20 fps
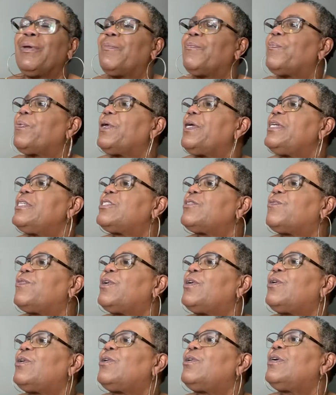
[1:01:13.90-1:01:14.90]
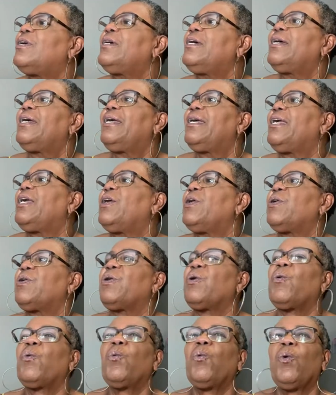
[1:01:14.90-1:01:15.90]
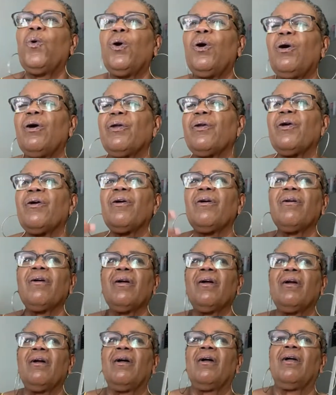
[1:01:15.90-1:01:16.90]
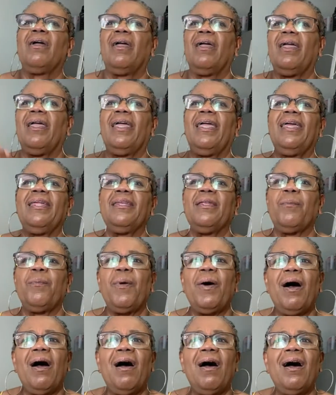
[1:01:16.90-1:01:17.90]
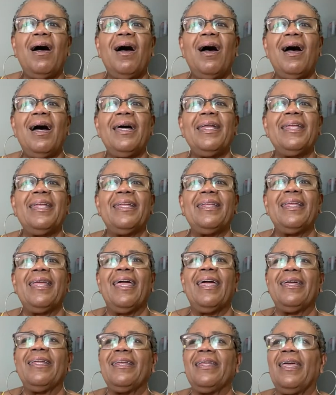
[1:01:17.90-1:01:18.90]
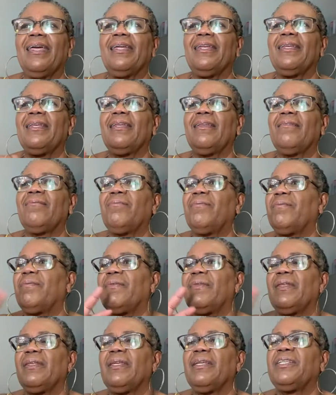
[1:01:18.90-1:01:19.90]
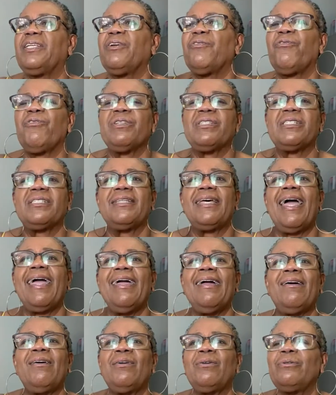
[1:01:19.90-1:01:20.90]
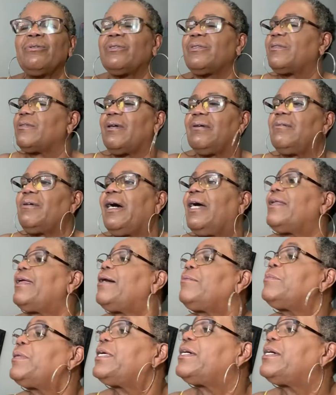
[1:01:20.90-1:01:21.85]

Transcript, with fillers: and peaceful here in the water, in the pond, and, and, and the different sounds. Well, I'm